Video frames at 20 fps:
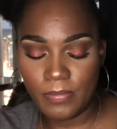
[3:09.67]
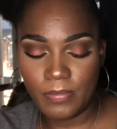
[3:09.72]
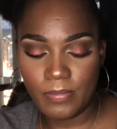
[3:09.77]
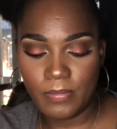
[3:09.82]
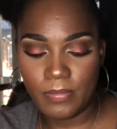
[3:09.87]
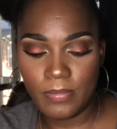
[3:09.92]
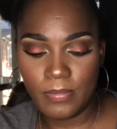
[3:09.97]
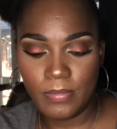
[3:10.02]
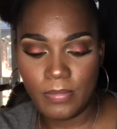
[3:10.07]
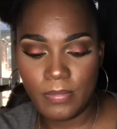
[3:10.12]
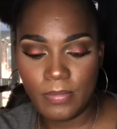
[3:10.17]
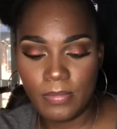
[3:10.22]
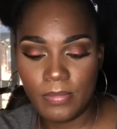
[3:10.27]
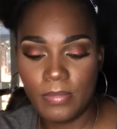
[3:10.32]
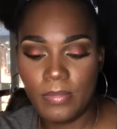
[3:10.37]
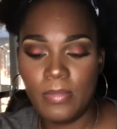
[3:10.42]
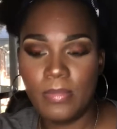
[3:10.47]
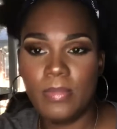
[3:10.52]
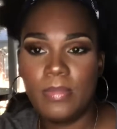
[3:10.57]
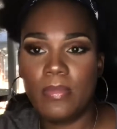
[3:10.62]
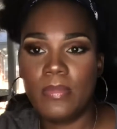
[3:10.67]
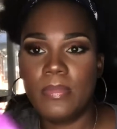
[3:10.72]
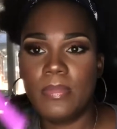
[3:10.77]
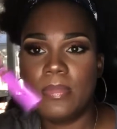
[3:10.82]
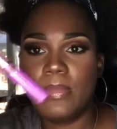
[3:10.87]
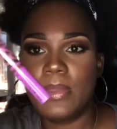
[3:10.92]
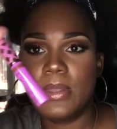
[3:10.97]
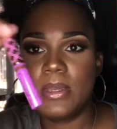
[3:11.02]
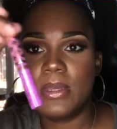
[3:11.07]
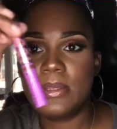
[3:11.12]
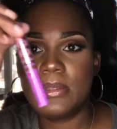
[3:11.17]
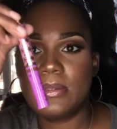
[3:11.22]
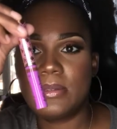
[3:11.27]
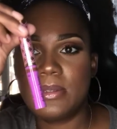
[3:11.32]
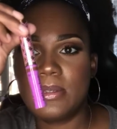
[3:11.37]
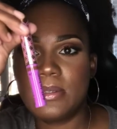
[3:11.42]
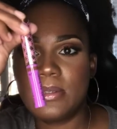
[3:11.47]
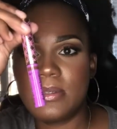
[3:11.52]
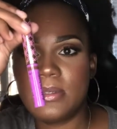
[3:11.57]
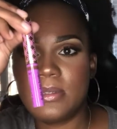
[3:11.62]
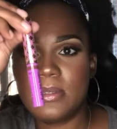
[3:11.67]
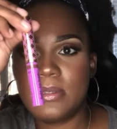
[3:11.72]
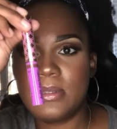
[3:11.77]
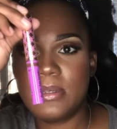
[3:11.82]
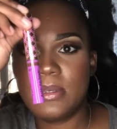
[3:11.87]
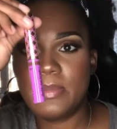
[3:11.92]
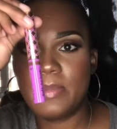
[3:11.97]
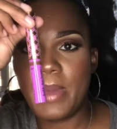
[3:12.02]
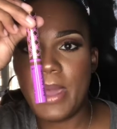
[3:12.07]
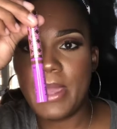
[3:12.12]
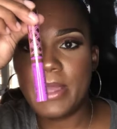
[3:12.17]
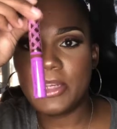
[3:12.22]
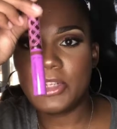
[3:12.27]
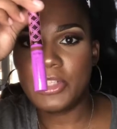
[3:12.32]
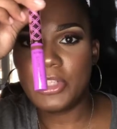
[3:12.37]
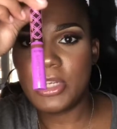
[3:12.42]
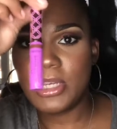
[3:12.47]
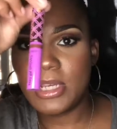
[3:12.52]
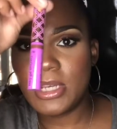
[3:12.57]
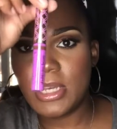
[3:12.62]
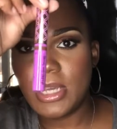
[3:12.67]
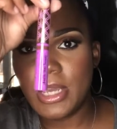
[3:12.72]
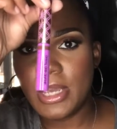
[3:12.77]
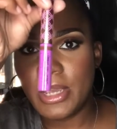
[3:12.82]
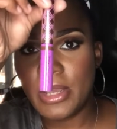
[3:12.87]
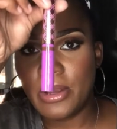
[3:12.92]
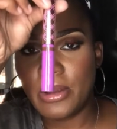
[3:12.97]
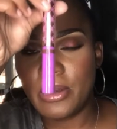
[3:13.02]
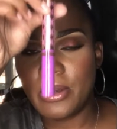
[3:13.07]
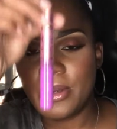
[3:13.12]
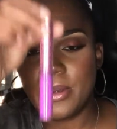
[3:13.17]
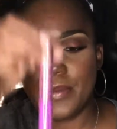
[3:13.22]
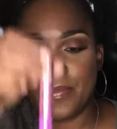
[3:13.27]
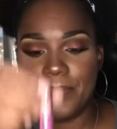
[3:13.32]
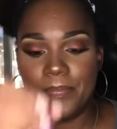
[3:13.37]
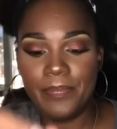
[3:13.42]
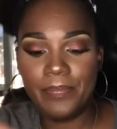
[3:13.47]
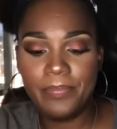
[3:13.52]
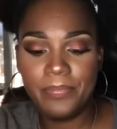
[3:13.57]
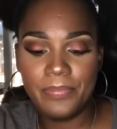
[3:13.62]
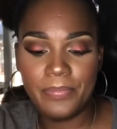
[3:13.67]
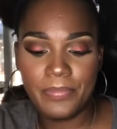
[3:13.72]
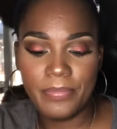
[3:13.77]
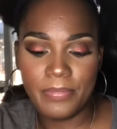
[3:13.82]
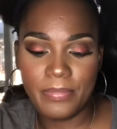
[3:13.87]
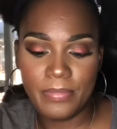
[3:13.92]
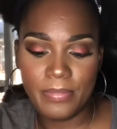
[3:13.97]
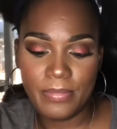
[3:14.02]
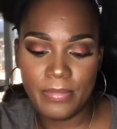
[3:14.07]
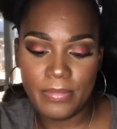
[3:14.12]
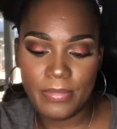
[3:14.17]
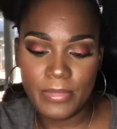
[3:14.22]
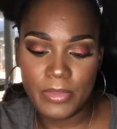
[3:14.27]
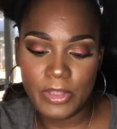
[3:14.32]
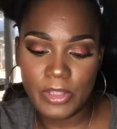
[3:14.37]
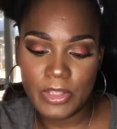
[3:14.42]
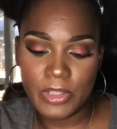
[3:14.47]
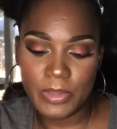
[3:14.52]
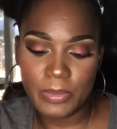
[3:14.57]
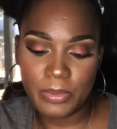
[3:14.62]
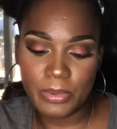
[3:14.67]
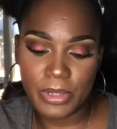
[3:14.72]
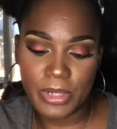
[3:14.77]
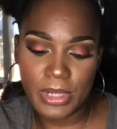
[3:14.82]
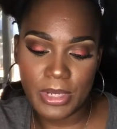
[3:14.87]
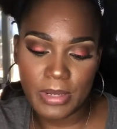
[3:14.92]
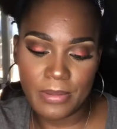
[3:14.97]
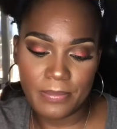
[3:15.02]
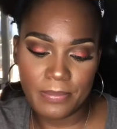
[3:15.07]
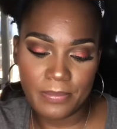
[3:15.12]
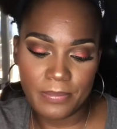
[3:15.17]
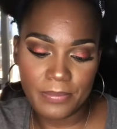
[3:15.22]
I think this is the packaging here. It's pretty.